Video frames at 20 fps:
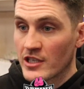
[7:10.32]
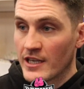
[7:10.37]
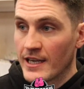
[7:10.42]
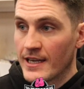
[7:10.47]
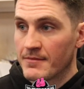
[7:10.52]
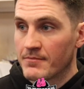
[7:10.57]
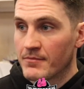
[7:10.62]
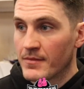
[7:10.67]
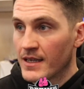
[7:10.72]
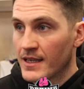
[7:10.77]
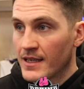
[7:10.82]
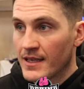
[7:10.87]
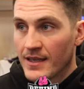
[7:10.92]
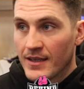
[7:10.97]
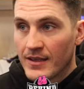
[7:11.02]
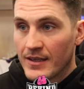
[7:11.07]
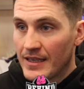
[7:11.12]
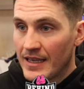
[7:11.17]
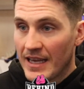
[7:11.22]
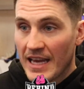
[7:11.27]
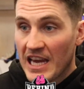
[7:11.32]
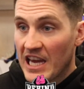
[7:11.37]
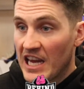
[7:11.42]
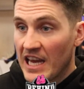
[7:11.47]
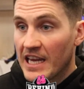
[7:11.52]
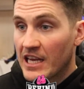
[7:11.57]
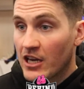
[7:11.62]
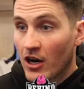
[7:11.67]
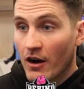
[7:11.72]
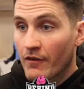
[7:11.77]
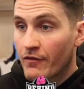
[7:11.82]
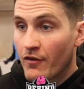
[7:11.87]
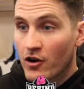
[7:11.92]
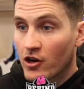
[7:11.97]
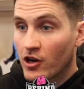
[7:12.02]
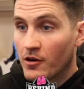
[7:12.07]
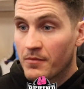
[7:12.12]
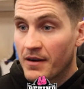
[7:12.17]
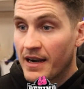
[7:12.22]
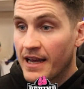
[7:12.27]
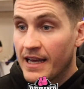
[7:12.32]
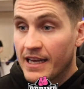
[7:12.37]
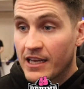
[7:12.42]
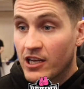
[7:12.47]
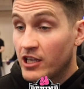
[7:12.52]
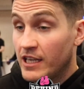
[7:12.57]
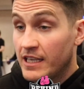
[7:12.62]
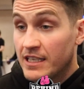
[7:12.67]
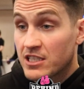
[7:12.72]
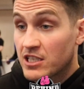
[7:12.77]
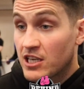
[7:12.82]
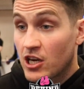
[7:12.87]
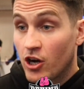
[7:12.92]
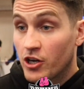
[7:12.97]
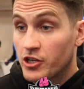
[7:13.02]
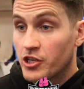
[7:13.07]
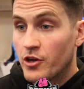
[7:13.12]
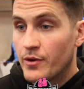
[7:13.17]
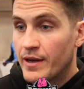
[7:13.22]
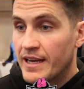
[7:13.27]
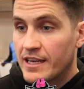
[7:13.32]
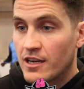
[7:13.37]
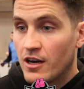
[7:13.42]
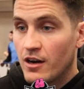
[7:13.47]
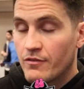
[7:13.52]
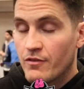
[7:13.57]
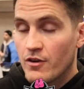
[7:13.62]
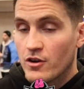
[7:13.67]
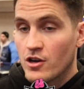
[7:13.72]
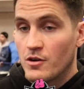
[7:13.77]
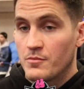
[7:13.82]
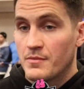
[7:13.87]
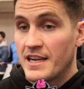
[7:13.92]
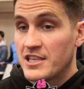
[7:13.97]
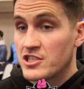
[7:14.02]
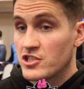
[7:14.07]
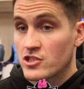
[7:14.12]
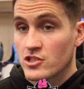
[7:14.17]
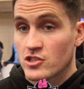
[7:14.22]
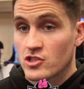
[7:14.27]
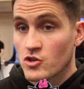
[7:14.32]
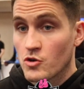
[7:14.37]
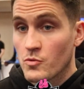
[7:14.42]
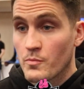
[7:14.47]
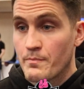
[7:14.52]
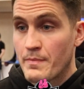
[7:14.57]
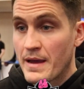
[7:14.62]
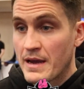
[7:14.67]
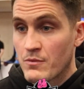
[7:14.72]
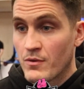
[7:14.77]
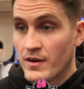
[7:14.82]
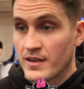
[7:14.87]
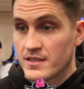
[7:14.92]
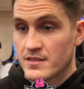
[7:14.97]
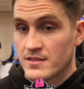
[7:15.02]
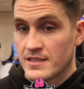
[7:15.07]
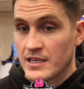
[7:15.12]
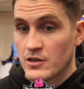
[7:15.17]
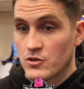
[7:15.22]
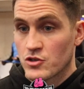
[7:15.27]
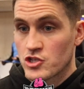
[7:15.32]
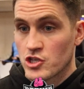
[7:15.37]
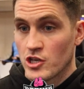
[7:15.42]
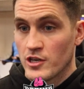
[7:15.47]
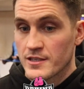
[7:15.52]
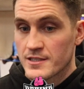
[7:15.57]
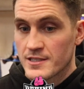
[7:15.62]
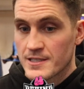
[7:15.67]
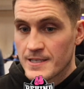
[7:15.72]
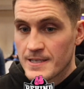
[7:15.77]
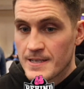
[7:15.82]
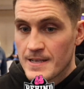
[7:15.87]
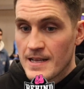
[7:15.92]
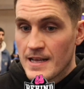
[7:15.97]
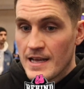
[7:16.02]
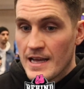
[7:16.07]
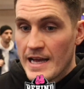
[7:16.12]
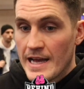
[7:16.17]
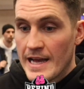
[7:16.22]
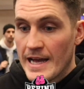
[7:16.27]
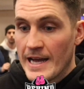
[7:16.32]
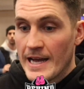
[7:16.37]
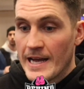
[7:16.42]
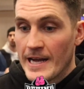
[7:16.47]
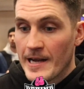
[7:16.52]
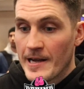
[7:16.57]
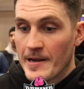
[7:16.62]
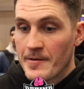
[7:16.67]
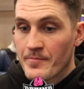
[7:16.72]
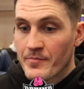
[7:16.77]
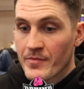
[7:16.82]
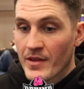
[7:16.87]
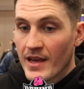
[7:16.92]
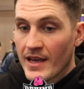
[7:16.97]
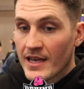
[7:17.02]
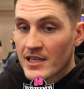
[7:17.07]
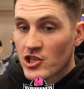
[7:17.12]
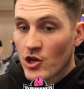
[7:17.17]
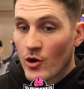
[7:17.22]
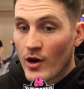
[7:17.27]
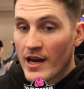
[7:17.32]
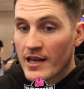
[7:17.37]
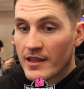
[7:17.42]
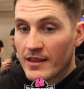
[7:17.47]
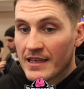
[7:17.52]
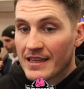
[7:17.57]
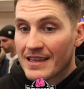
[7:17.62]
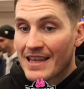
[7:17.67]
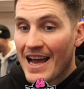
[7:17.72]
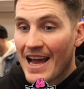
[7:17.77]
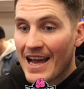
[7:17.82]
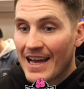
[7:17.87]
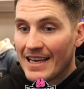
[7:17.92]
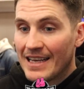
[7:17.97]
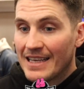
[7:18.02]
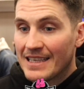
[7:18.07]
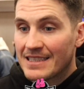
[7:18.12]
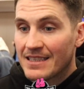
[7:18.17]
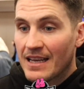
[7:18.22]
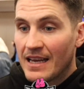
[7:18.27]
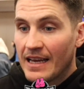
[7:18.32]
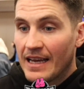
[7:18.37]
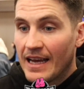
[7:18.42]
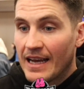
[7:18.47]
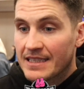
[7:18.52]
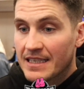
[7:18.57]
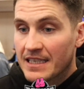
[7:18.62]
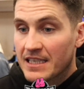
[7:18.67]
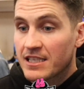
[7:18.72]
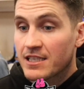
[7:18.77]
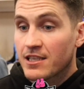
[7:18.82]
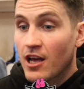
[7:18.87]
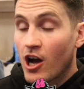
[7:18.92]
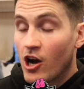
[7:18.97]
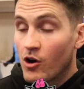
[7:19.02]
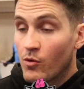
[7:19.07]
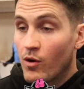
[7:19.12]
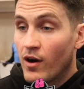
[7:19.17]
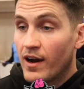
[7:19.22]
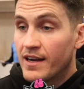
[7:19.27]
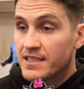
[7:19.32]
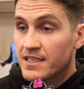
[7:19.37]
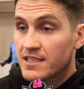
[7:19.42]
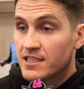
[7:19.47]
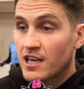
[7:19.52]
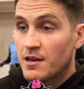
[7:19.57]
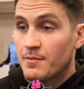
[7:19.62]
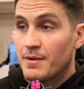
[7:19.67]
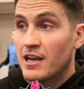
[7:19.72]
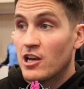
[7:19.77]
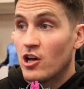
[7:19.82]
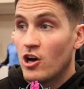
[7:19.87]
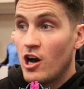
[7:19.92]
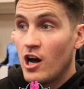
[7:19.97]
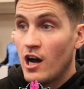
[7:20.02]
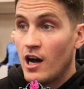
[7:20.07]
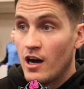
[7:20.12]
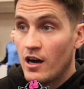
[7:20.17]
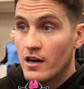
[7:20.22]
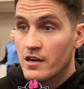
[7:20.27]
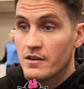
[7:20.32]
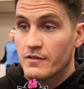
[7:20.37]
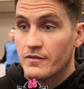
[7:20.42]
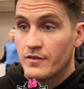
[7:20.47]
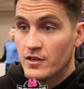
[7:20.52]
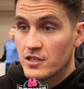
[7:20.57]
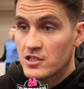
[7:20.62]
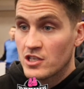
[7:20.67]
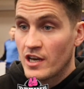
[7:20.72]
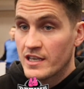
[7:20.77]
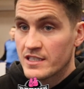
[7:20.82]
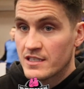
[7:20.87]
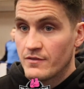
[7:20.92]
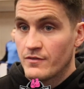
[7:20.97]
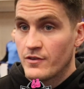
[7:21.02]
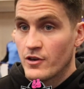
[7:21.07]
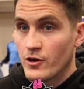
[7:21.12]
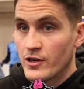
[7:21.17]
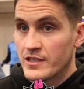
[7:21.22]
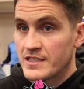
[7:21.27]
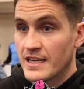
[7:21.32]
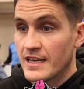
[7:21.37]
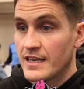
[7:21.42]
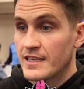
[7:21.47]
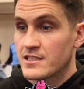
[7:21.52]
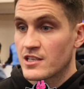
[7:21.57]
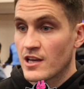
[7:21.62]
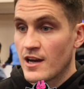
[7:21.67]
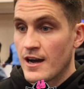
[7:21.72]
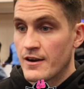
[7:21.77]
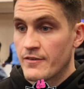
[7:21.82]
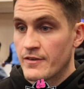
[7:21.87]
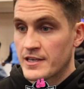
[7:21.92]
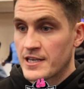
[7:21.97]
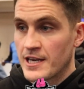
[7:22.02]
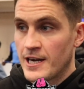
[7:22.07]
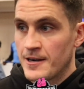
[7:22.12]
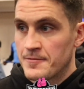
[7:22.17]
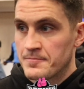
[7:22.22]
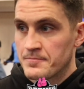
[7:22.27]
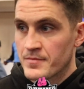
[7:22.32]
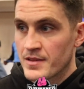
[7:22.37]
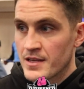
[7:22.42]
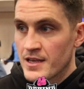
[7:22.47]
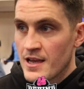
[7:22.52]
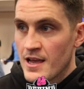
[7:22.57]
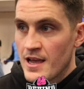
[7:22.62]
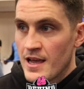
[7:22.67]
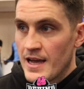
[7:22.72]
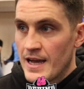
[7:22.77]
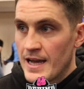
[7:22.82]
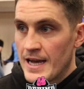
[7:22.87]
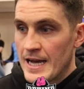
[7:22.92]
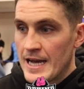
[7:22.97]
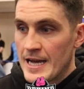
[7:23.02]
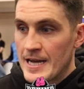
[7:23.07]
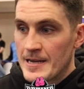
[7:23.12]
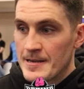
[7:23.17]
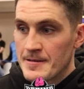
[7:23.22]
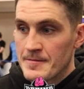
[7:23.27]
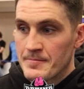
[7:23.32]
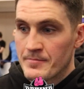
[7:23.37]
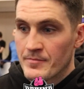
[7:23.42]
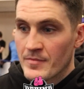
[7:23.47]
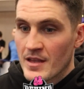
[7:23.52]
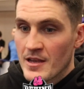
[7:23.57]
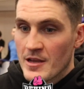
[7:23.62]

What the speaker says: to him, he can't throw combinations. He just can't do it. He can't throw combinations. It's all big one single shots. So I think that, and as a style wise, is going to be a lot harder for Tyson Fury to overcome. And